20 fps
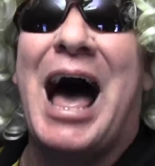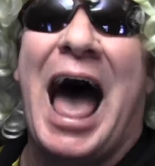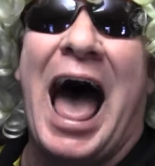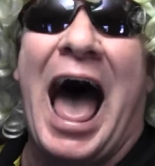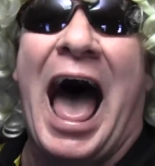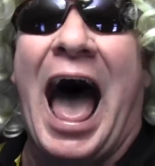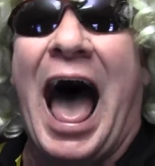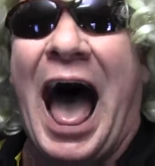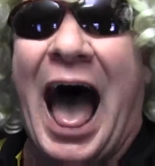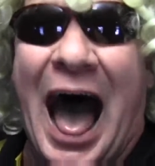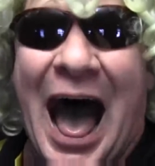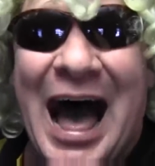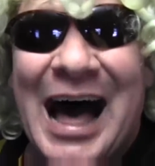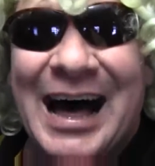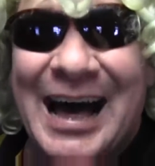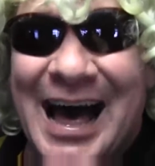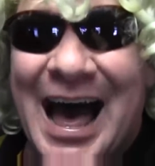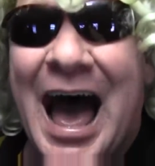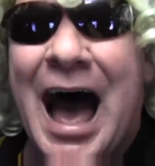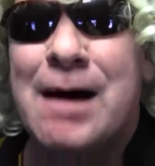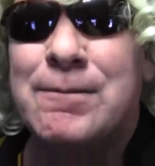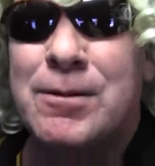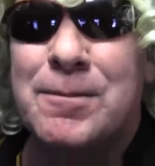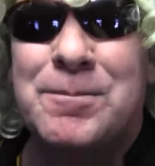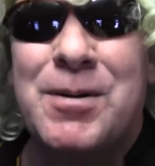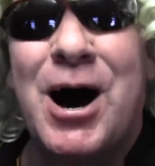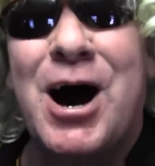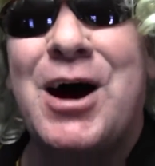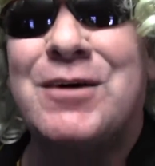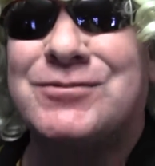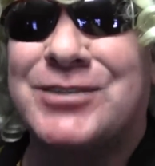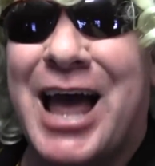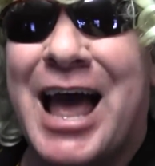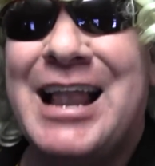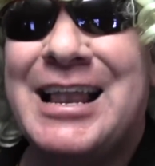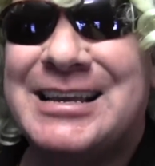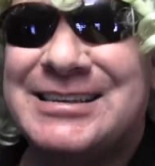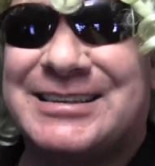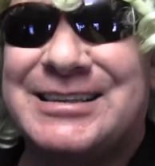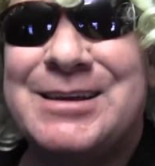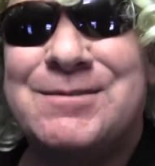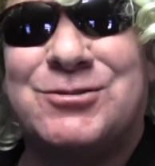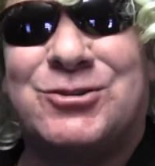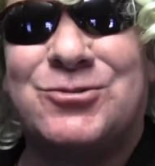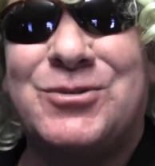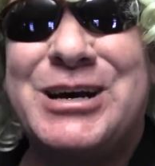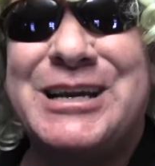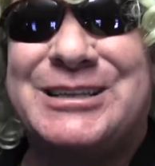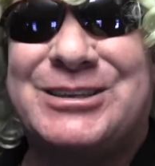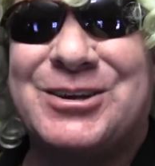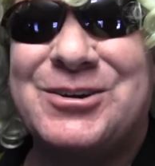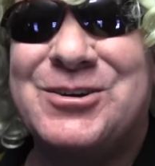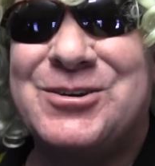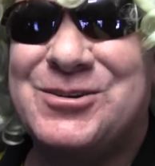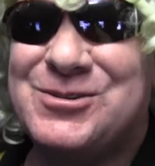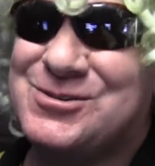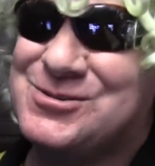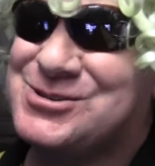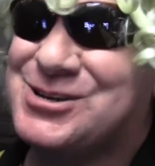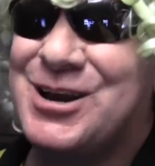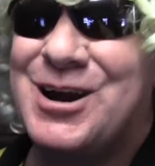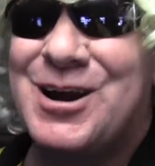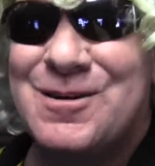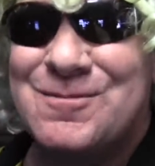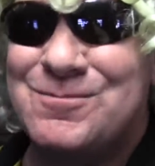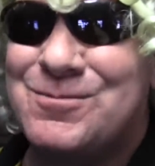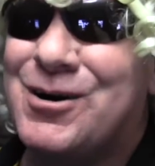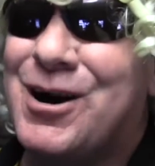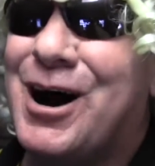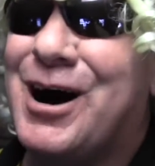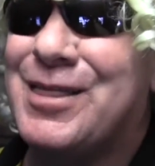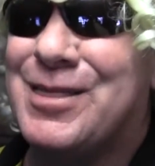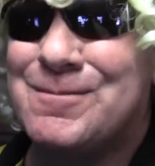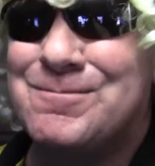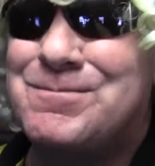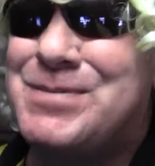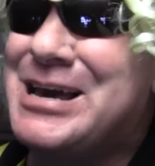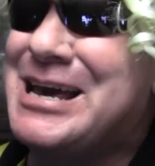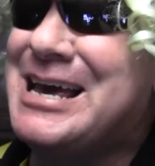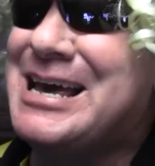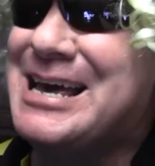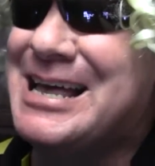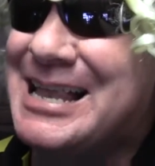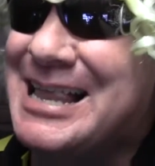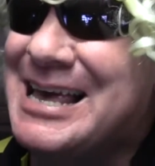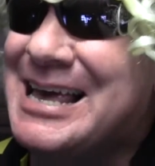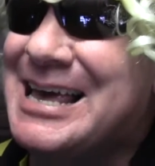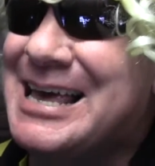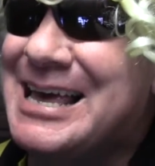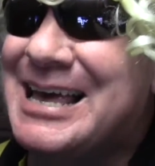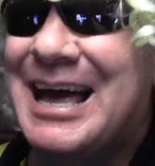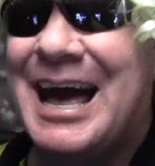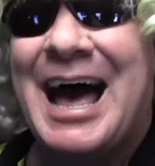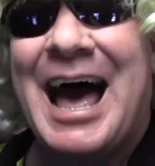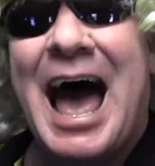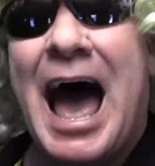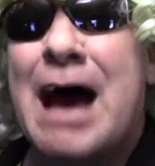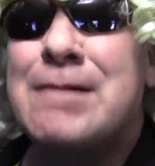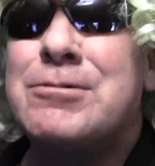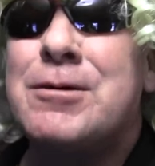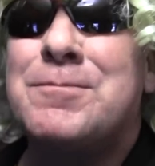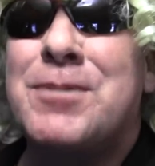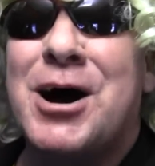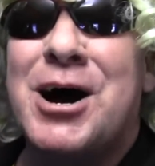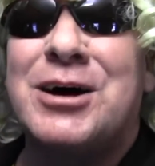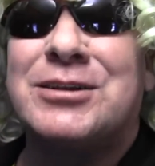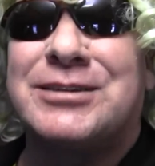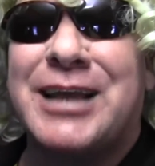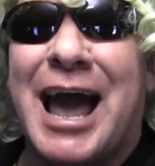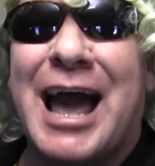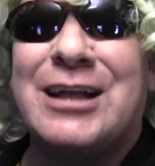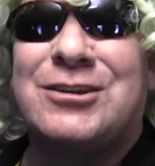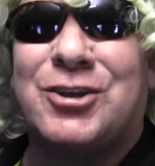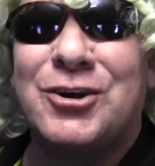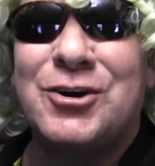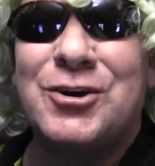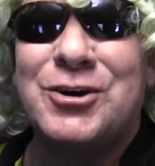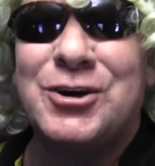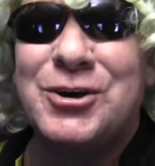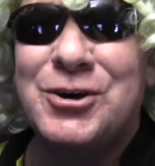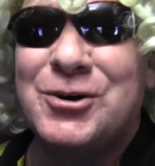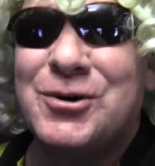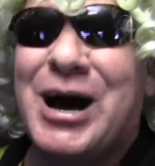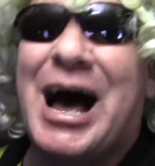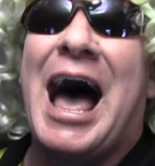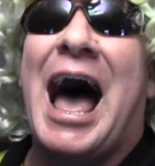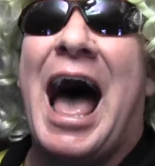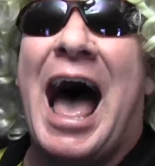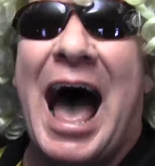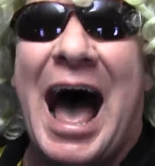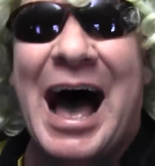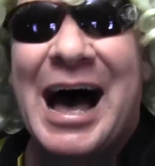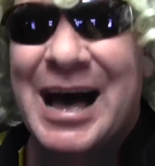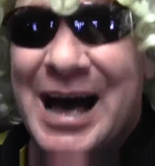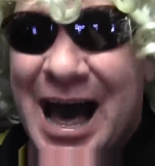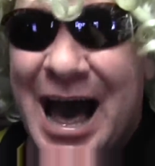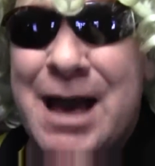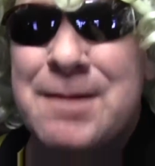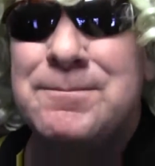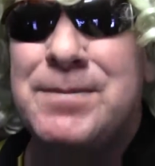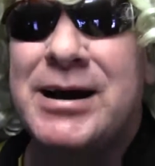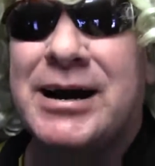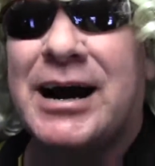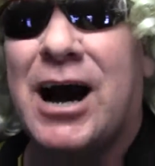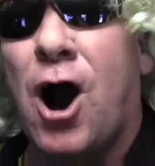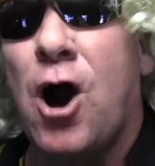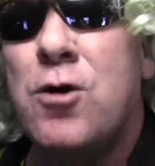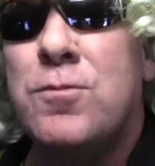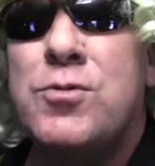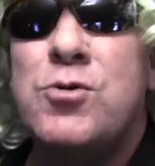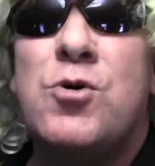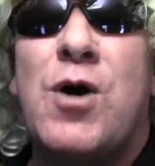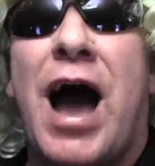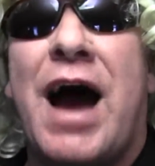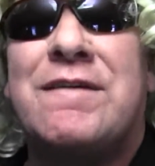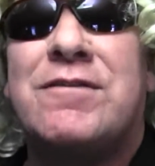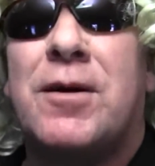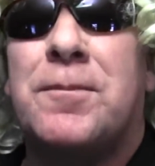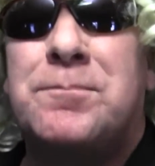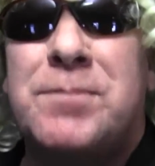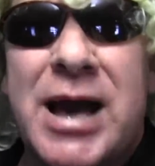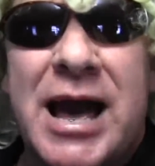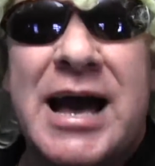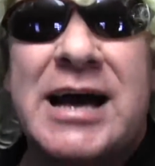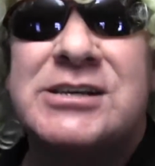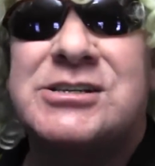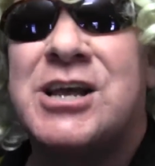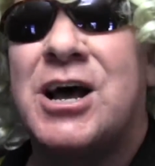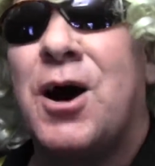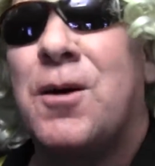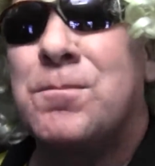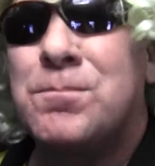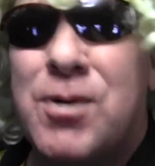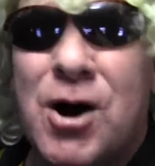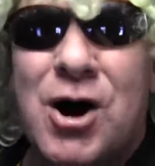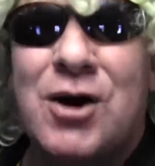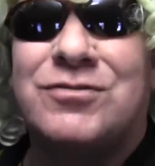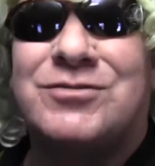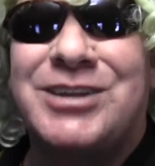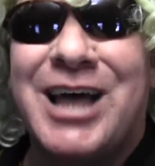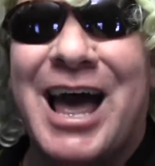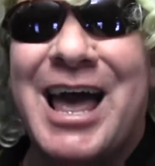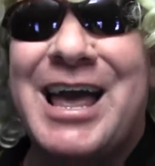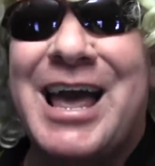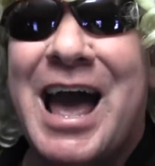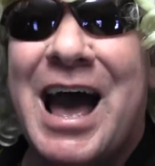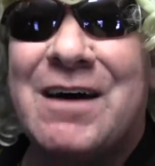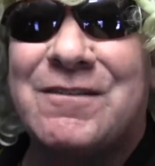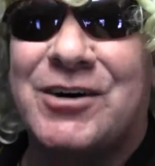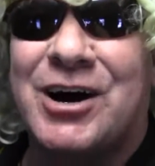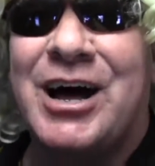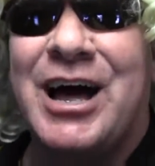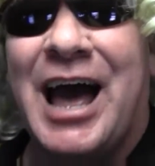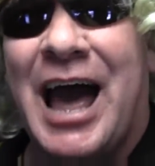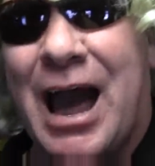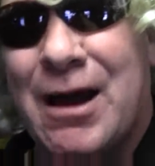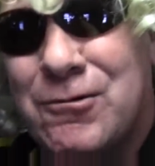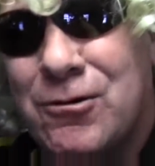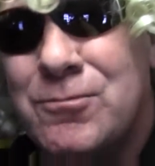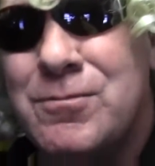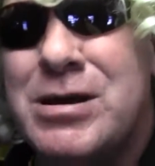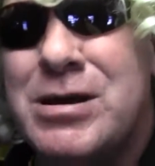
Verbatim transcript: happy birthday. Listen to them sweet tunes. Brother Billy. Happy birthday to you. Hey, Billy, hope you have the best birthday ever. And